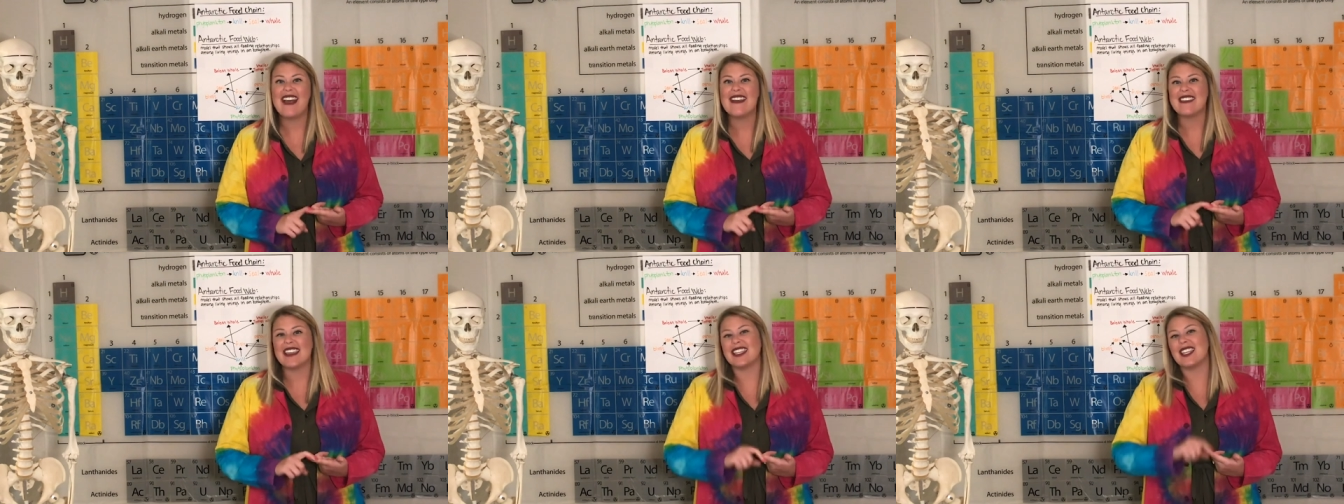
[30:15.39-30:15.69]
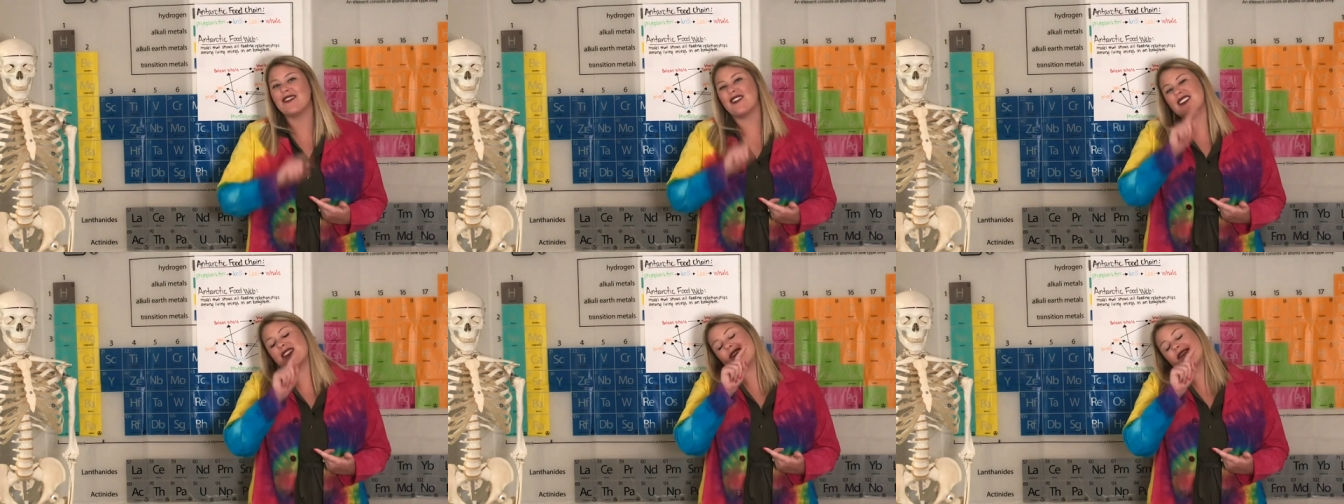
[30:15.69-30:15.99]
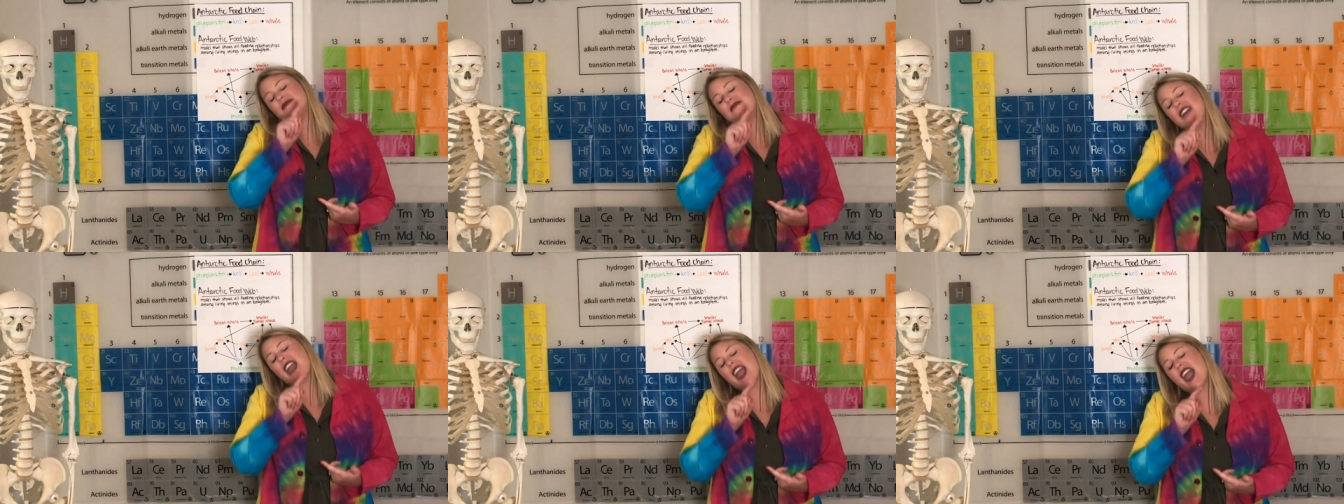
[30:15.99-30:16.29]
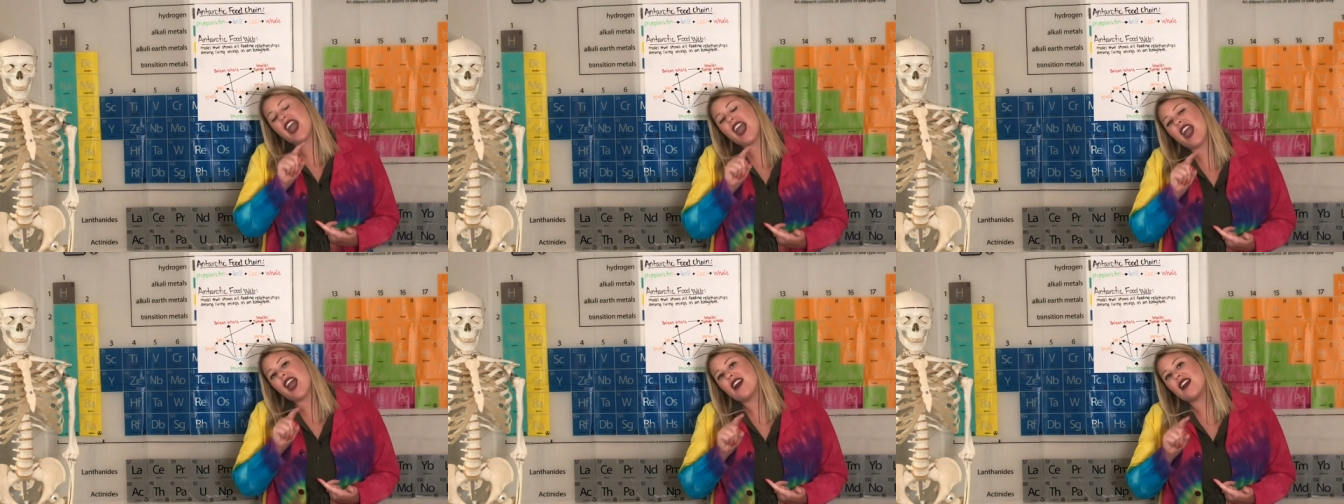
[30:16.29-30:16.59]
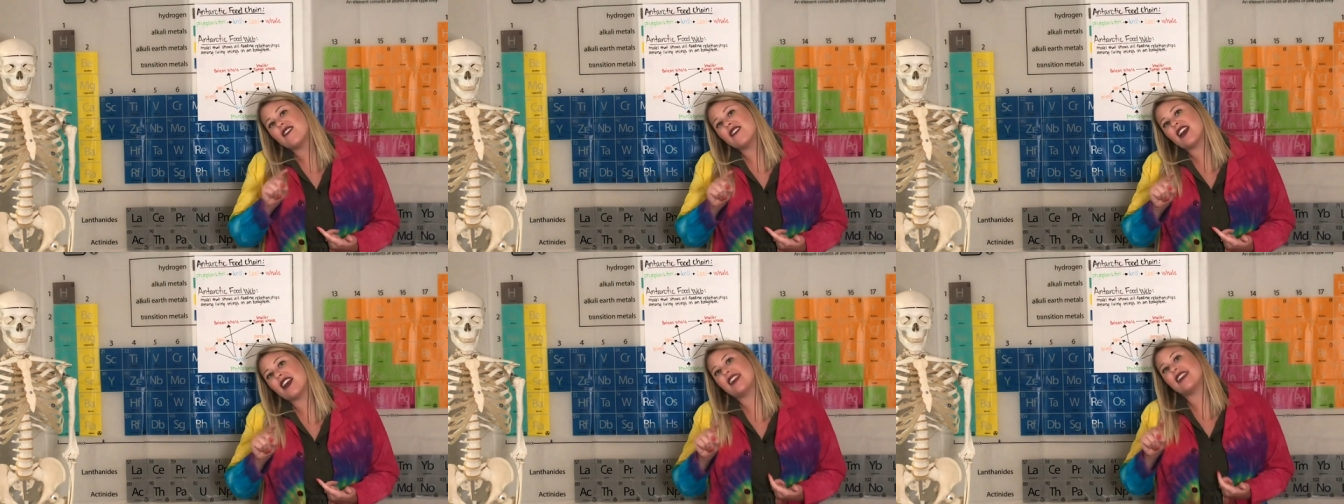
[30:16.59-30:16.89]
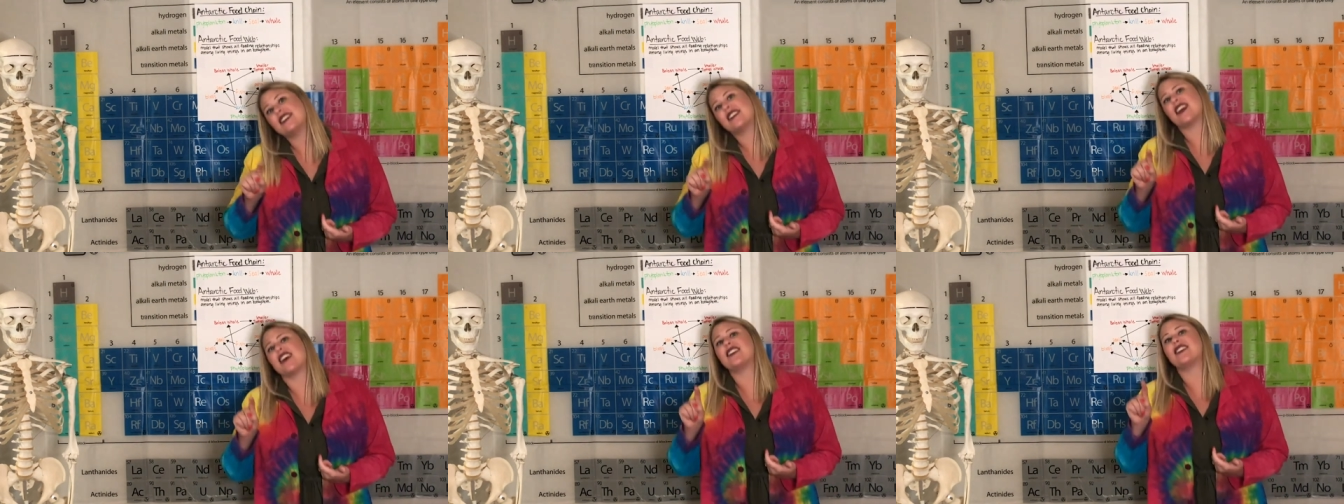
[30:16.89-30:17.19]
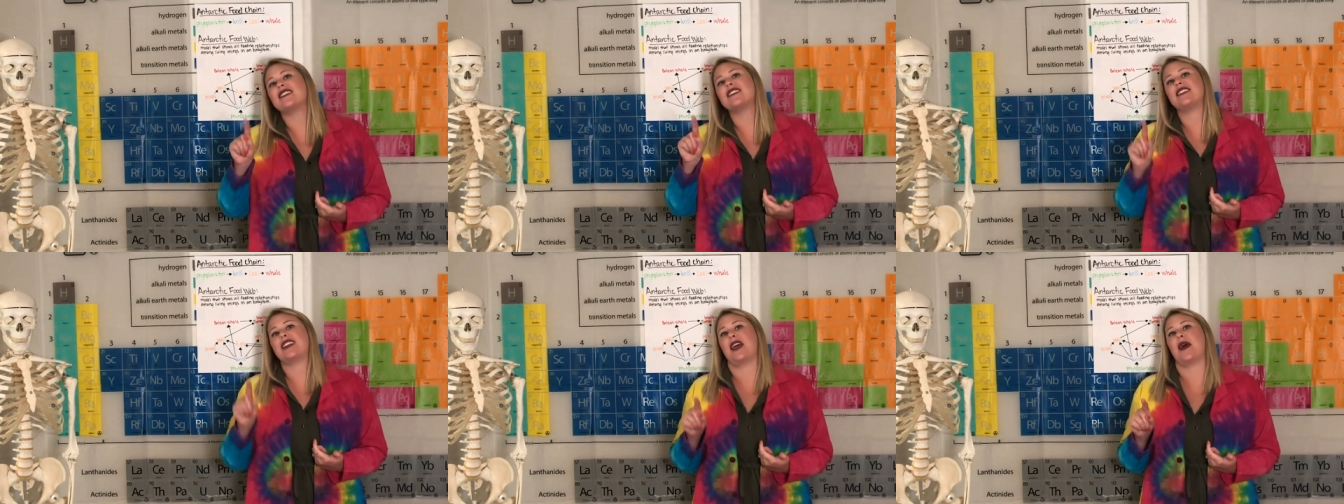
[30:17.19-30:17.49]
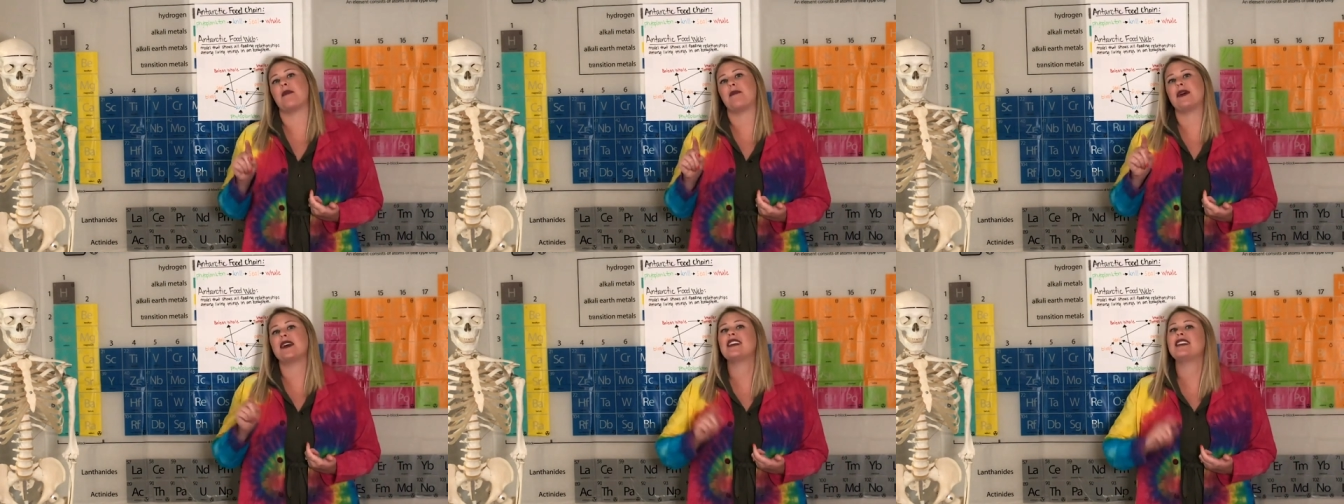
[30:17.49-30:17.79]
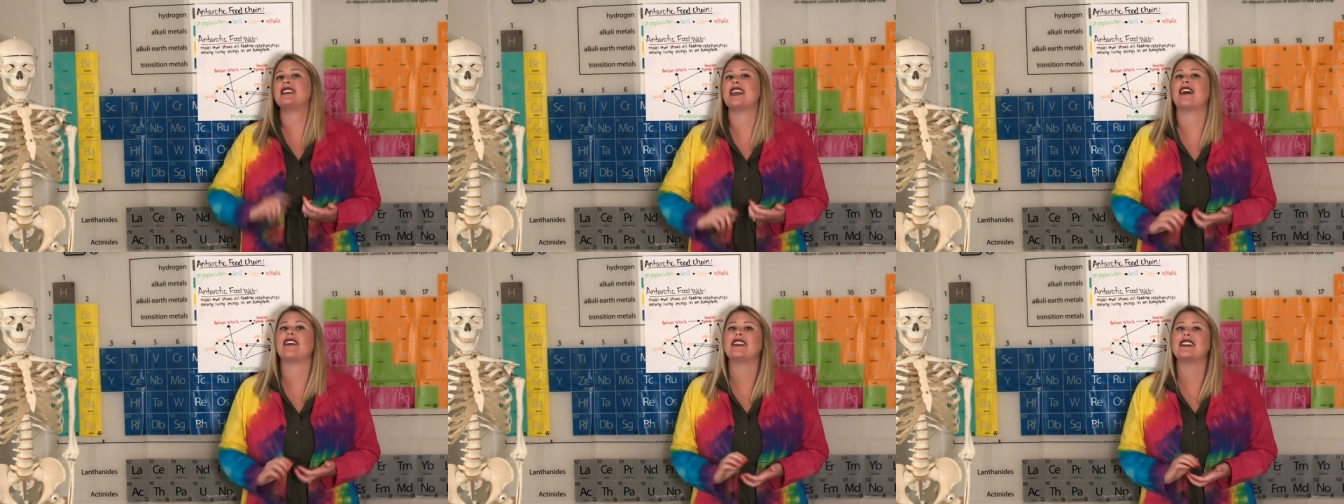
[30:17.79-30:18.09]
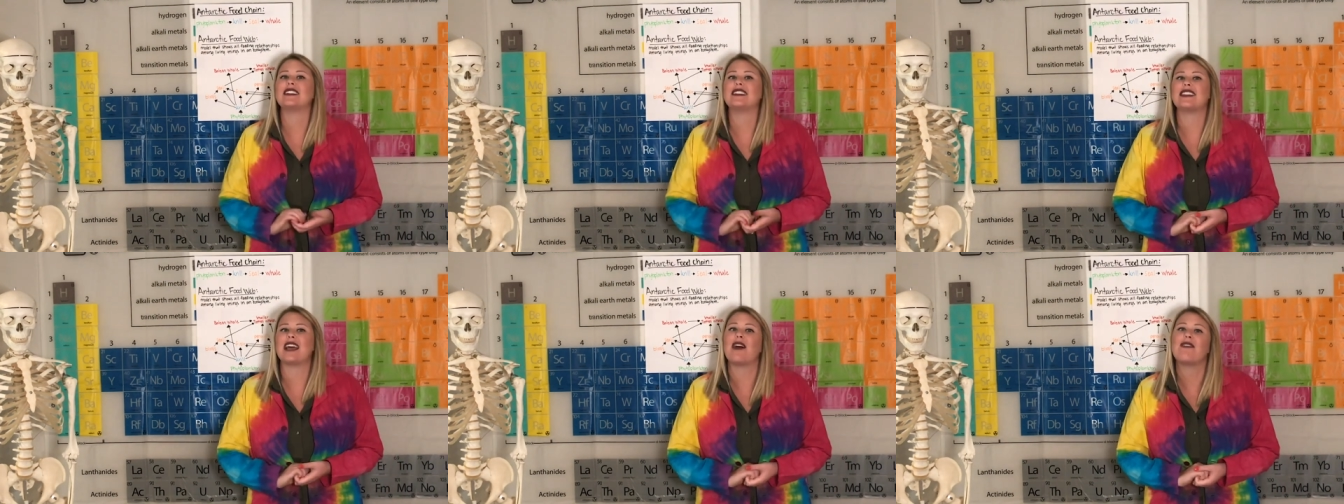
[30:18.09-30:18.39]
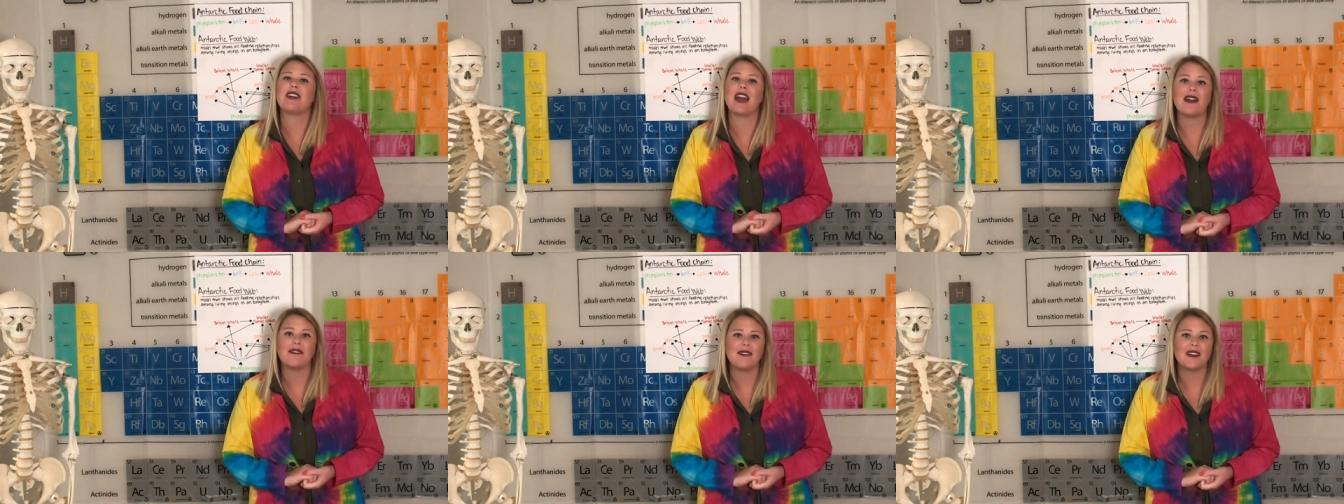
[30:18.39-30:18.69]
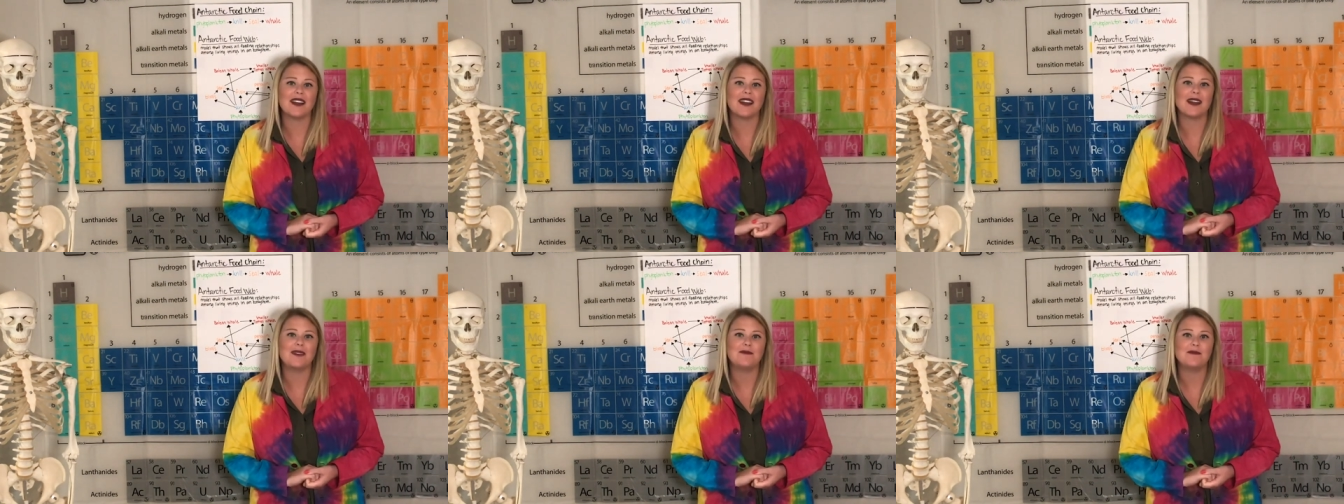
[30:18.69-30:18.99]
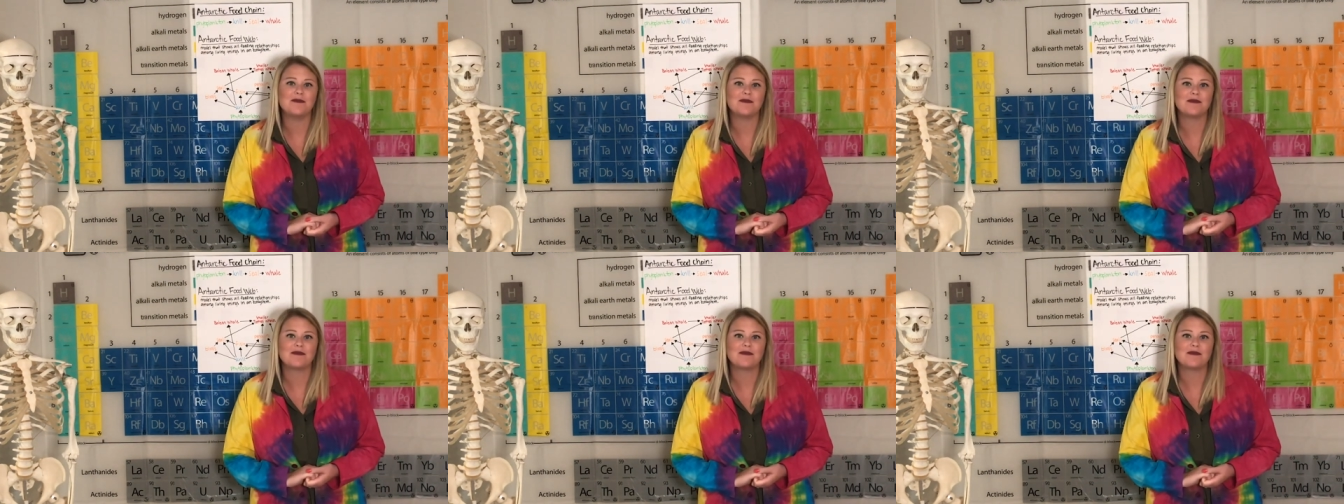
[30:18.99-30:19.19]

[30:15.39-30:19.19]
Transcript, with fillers: They live on the very, very southern tip down in South Africa.